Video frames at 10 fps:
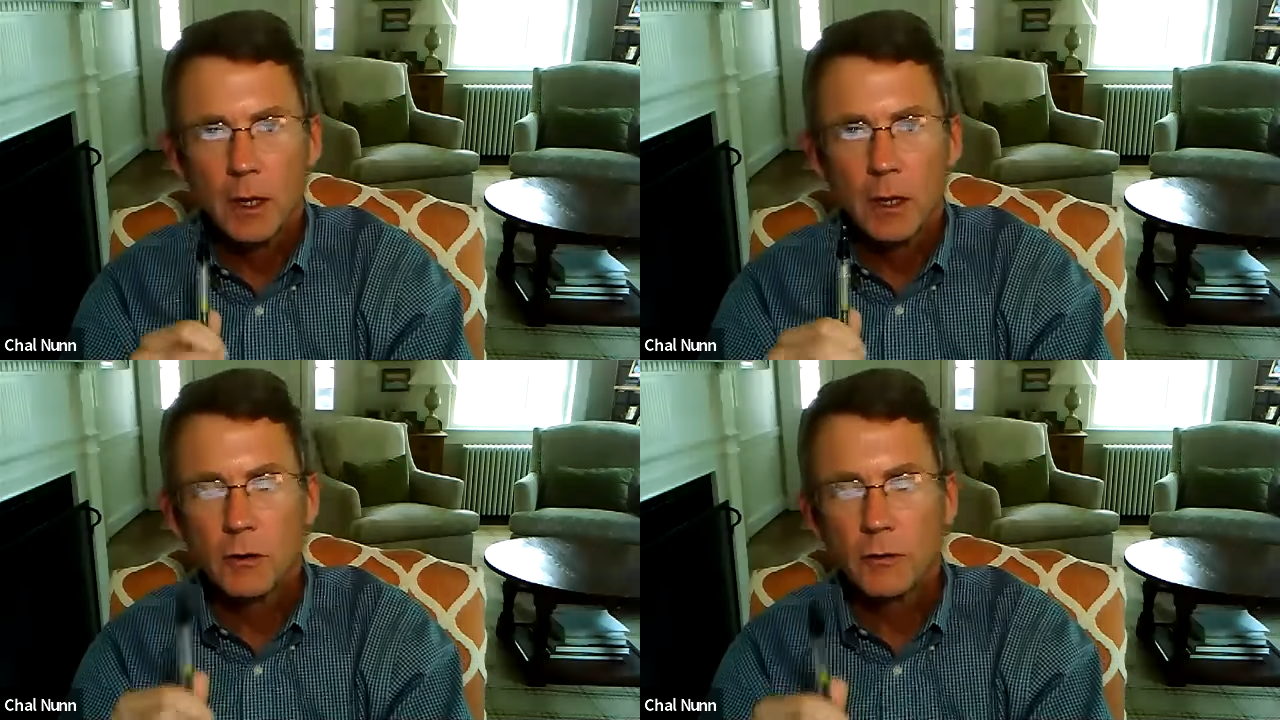
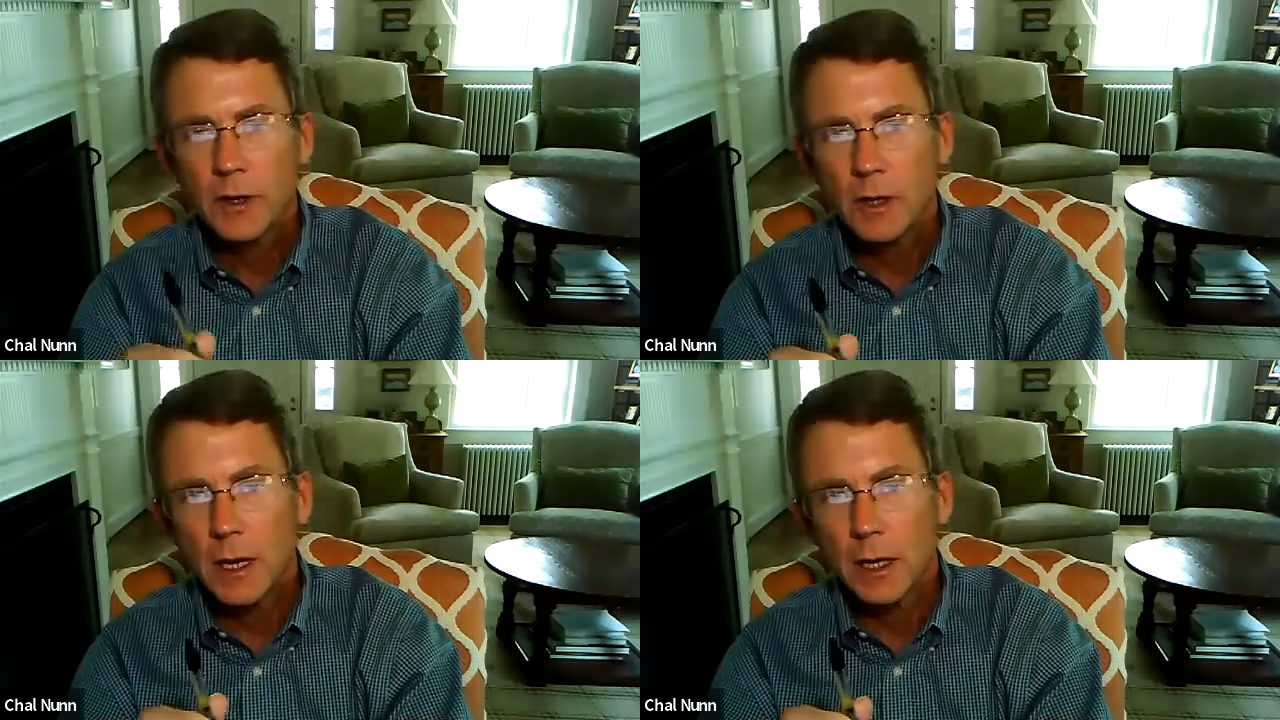Do you
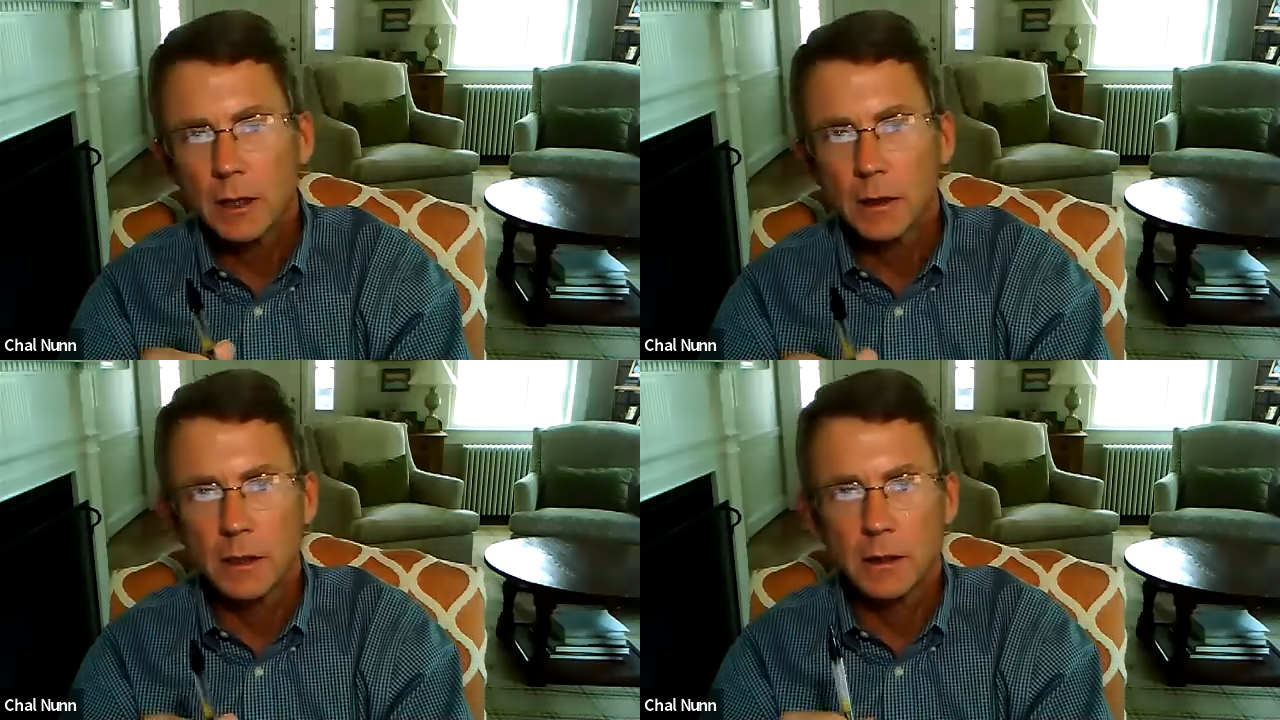feel
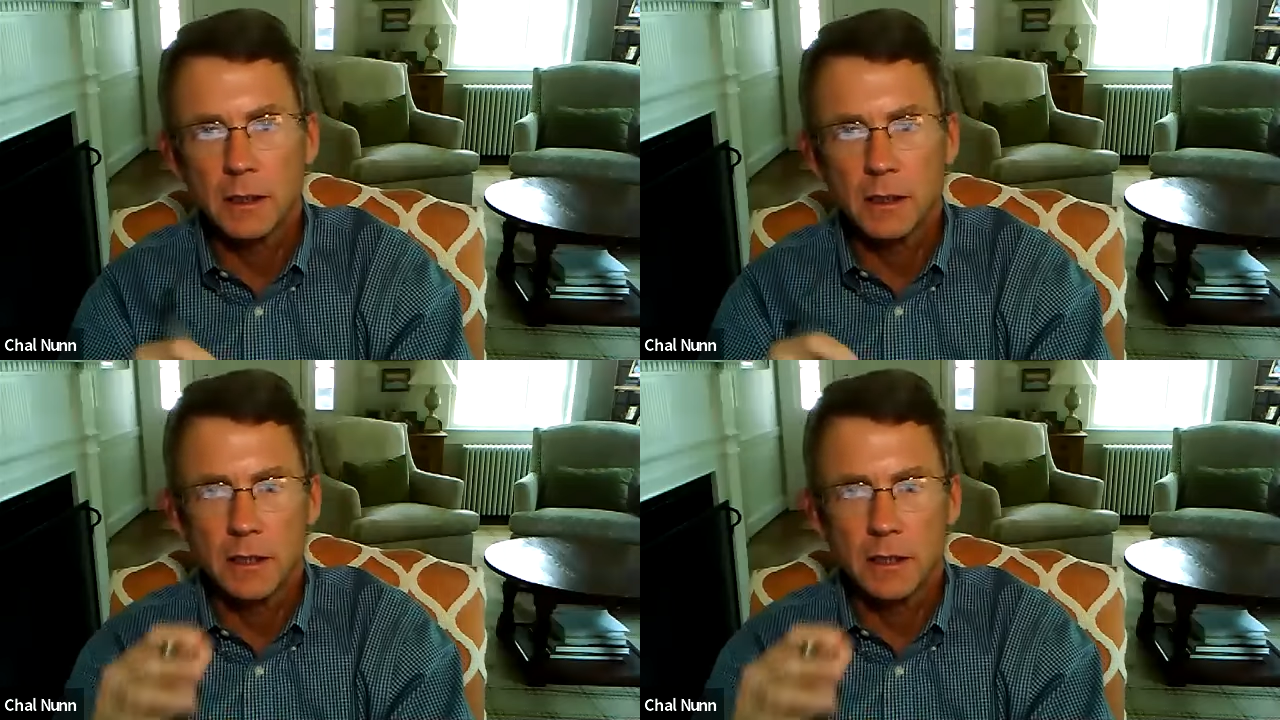like that
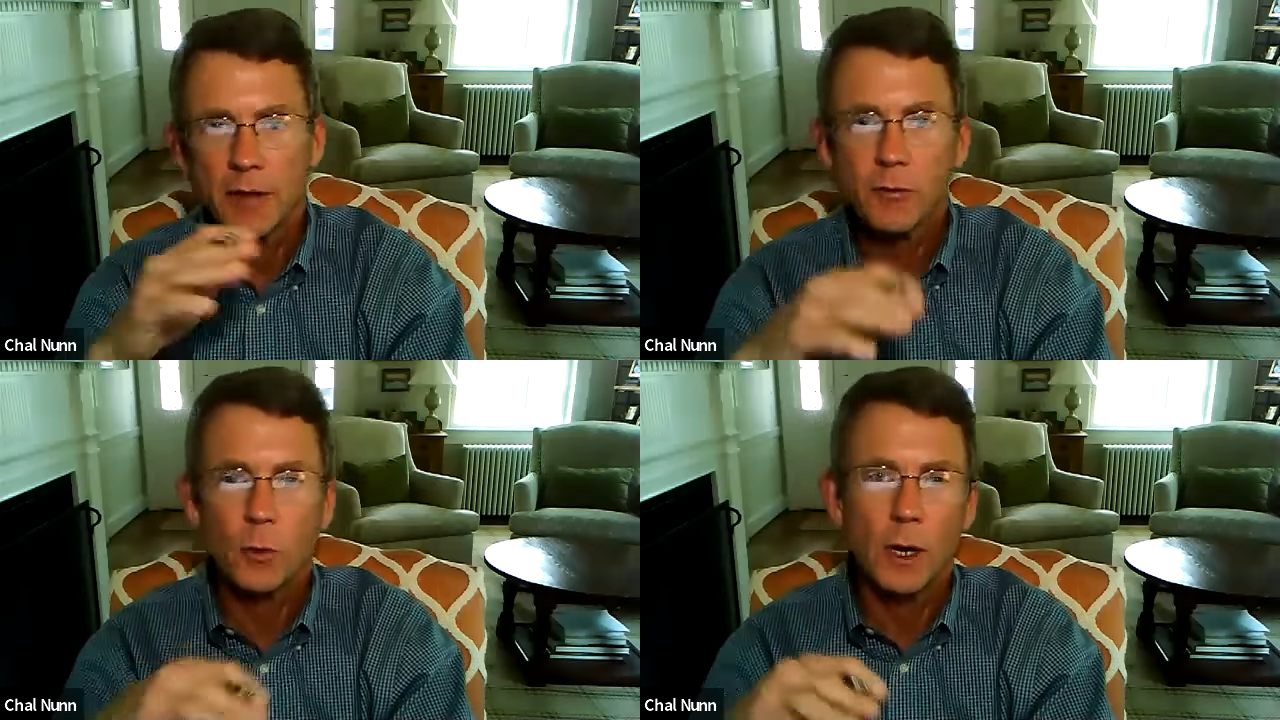the
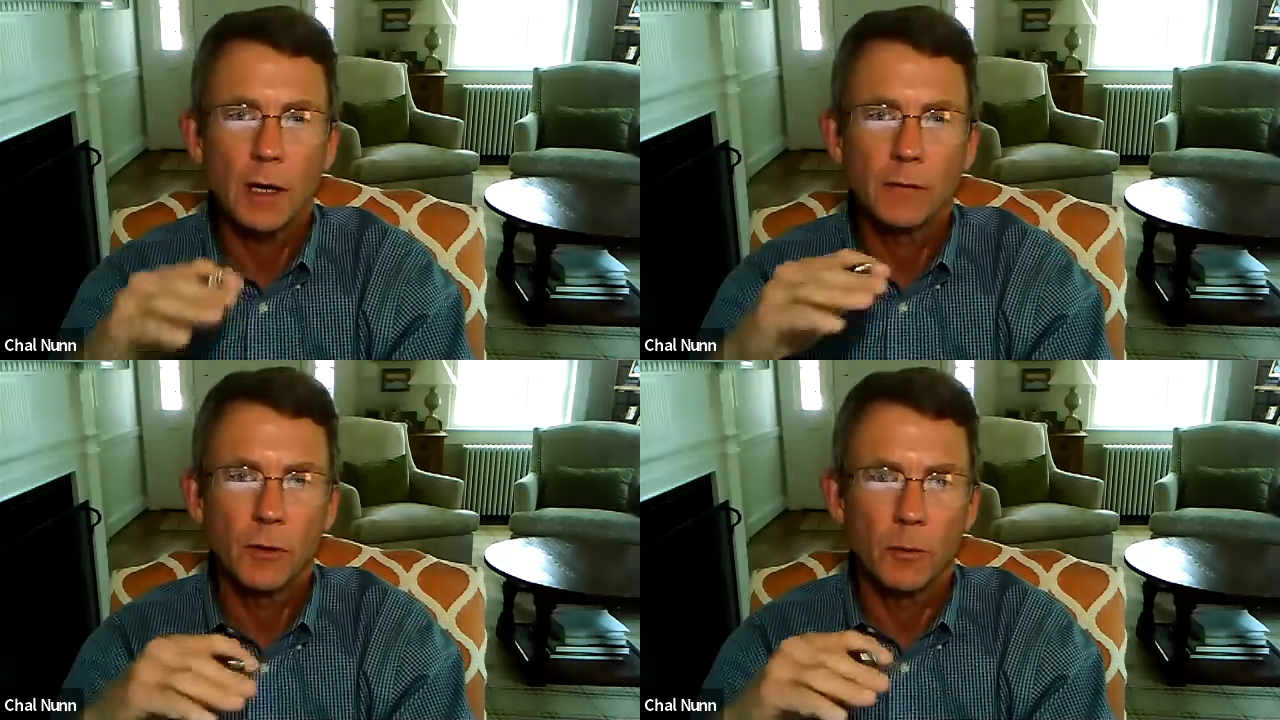death
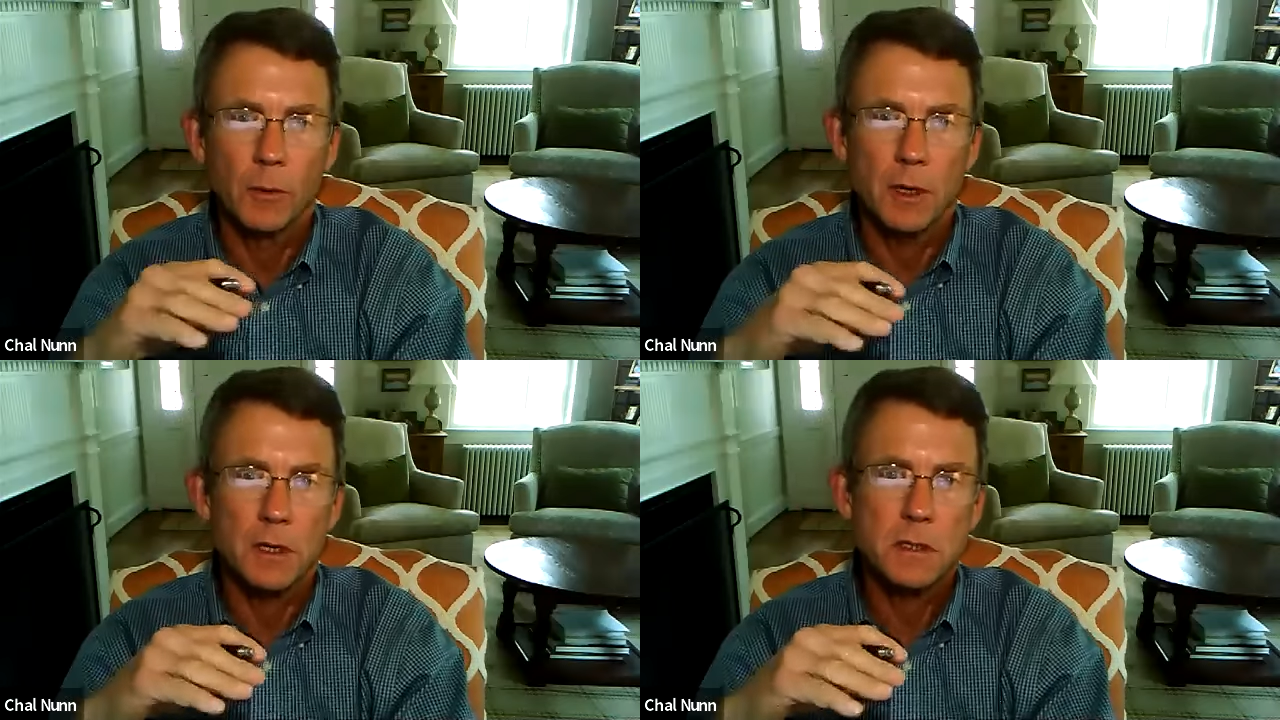rate from
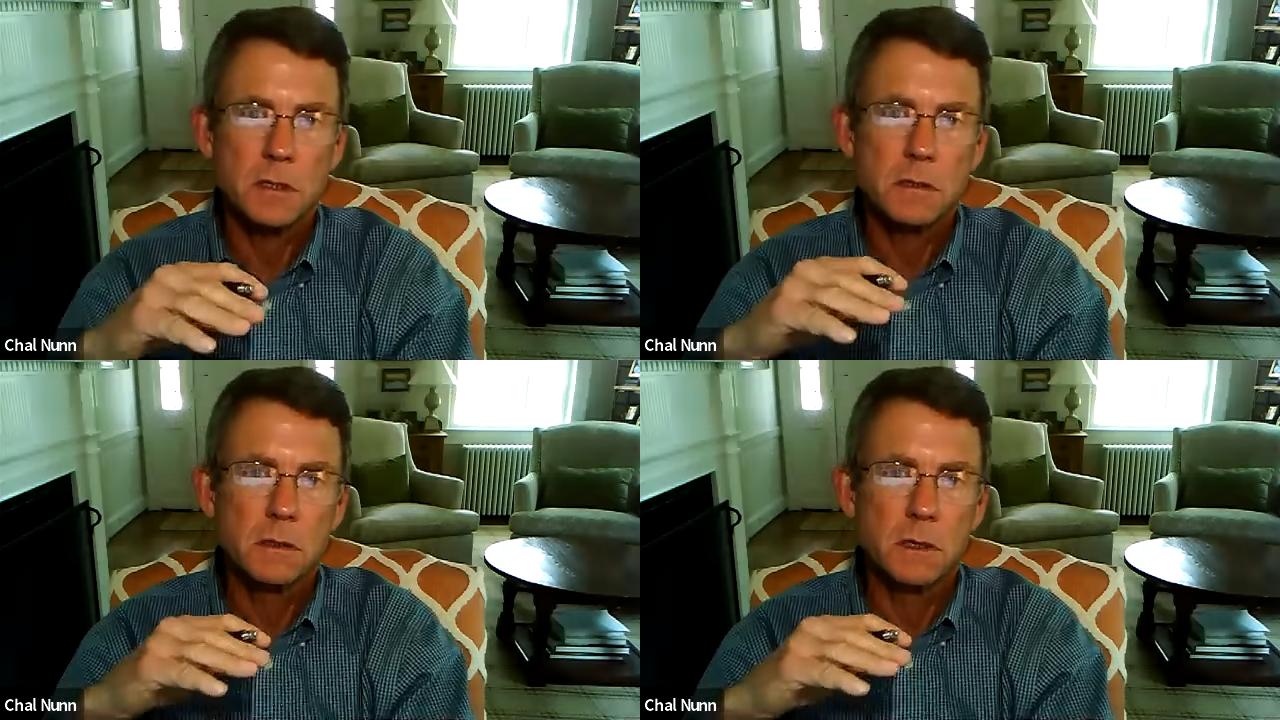this